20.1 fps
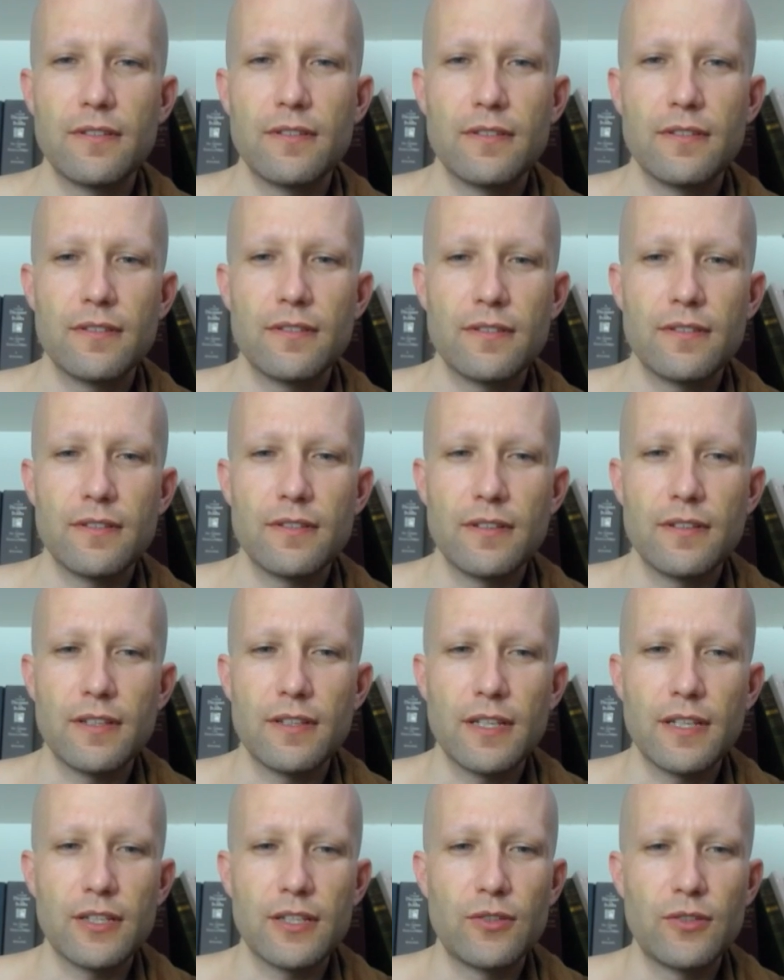Nothing to
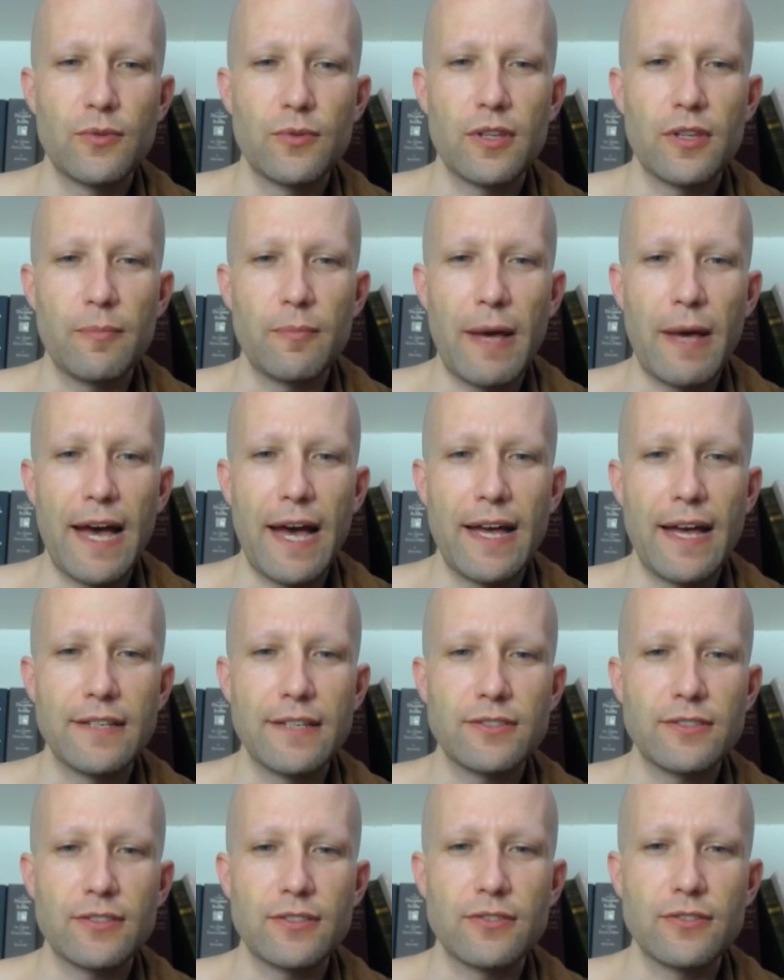do with the past or
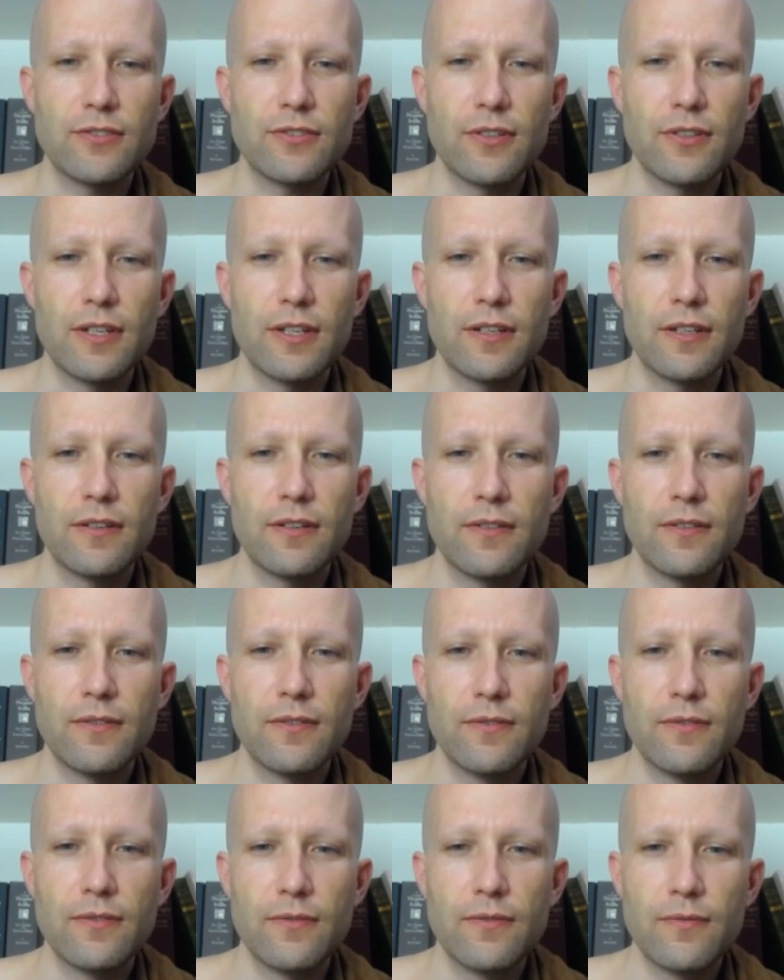so on.
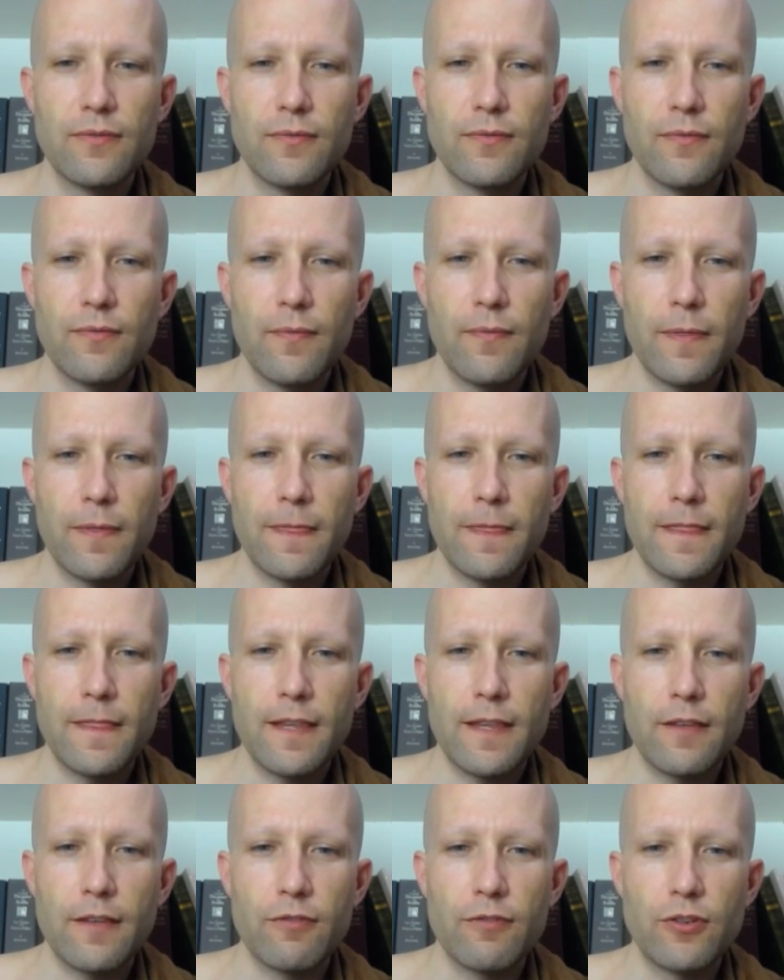If you
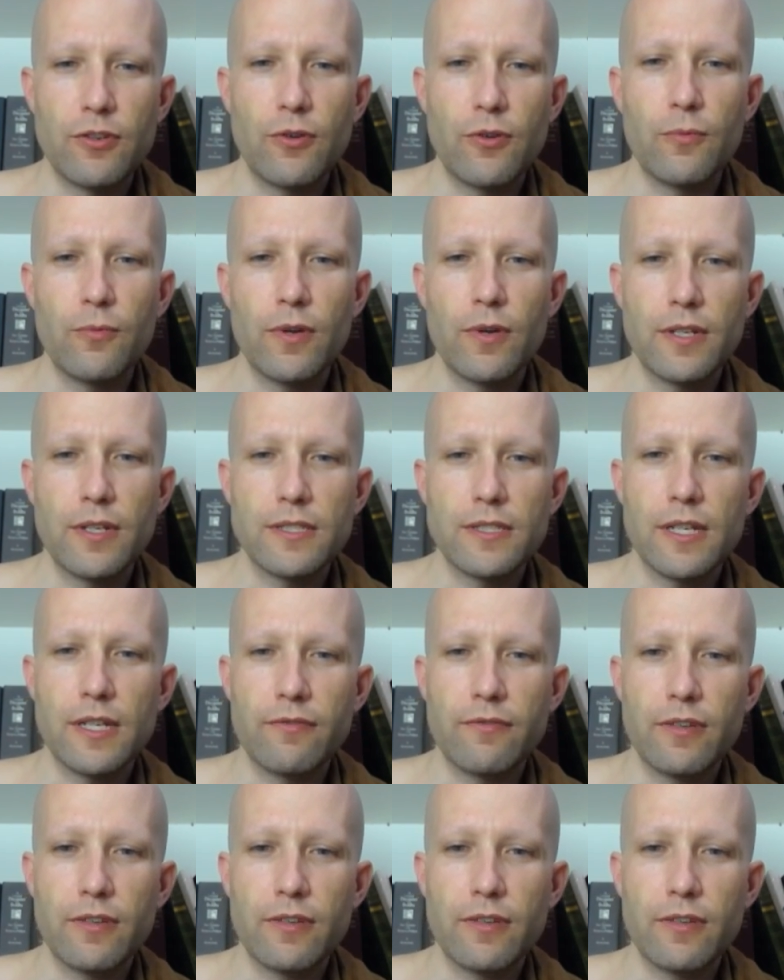don't want to suffer like that